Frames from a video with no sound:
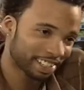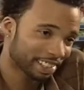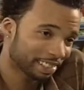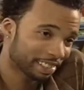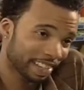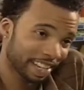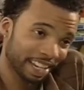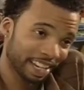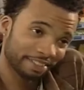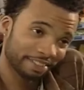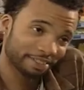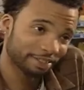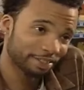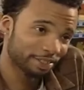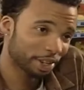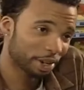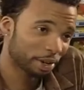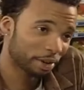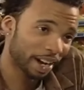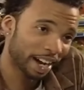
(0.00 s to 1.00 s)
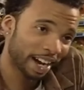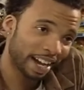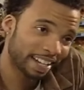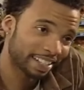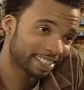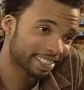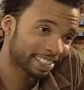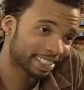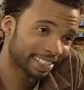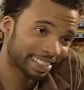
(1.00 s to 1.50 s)
You have no
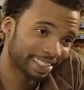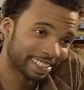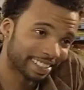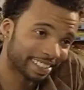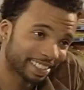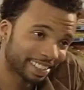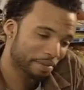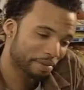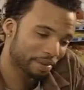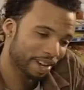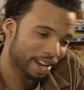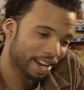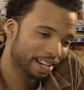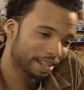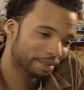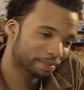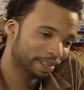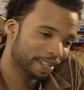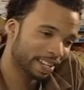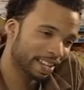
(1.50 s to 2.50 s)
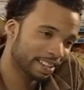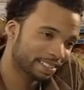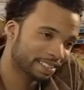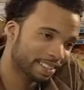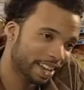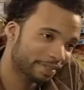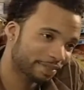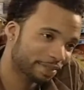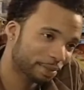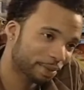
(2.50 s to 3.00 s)
idea. You got any plans
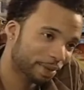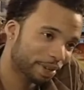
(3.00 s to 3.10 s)
after